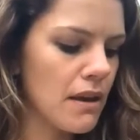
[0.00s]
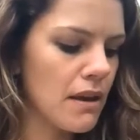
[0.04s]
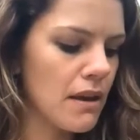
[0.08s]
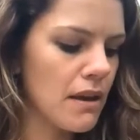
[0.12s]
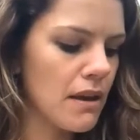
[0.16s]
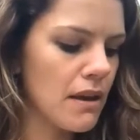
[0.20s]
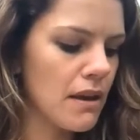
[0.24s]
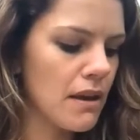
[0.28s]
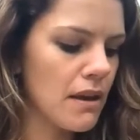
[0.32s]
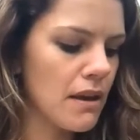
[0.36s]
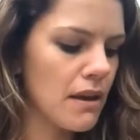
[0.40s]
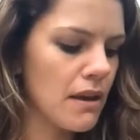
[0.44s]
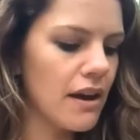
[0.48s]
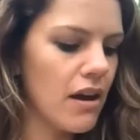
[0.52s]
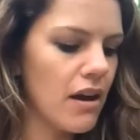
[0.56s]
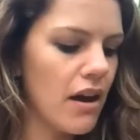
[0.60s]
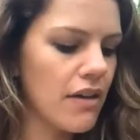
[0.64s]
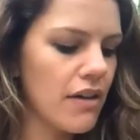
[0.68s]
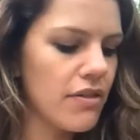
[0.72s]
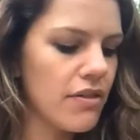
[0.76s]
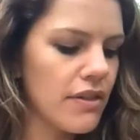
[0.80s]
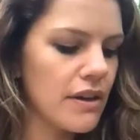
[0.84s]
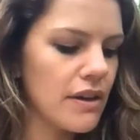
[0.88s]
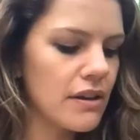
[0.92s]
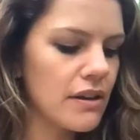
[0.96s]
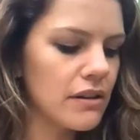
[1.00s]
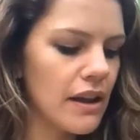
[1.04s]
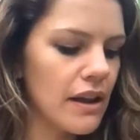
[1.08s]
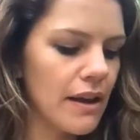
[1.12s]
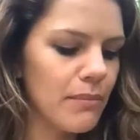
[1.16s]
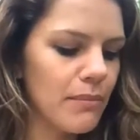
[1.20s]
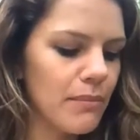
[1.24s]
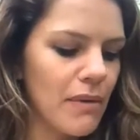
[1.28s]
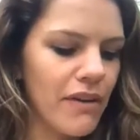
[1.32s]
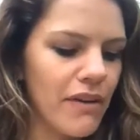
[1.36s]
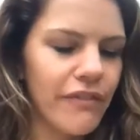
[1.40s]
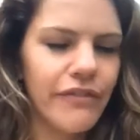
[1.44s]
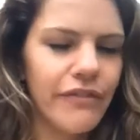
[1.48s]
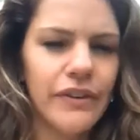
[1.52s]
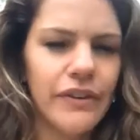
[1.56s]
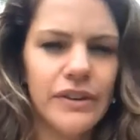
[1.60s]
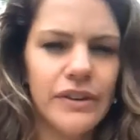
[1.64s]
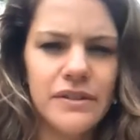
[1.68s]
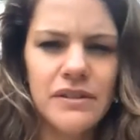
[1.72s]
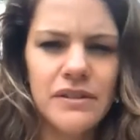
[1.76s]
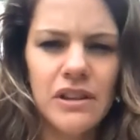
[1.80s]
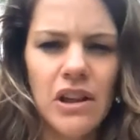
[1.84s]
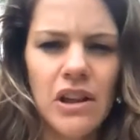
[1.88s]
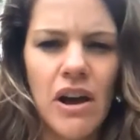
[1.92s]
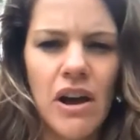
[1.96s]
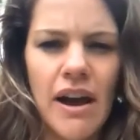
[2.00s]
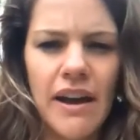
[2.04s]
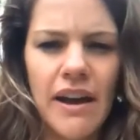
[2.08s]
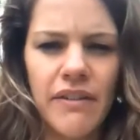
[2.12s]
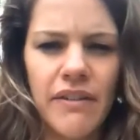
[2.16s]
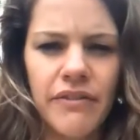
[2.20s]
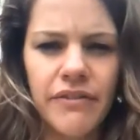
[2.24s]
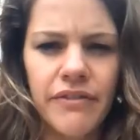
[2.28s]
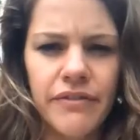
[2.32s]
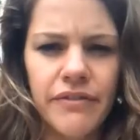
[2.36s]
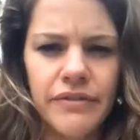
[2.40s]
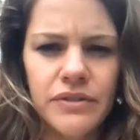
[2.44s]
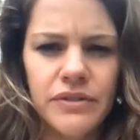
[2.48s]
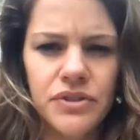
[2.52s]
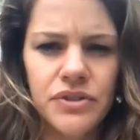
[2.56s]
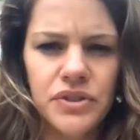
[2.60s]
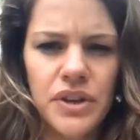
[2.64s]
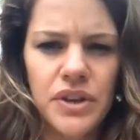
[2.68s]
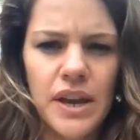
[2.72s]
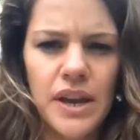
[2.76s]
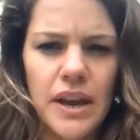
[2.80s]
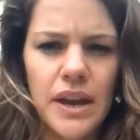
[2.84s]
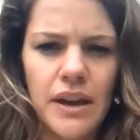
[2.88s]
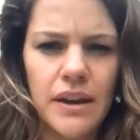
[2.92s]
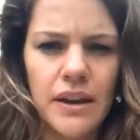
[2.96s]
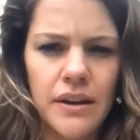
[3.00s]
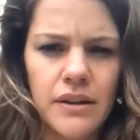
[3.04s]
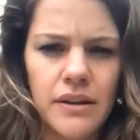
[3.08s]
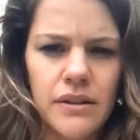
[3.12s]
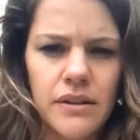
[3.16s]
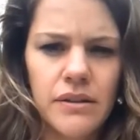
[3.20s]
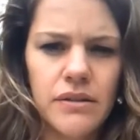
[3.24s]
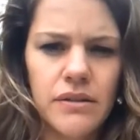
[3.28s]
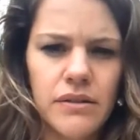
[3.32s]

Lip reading: yeah, I think like my first live share,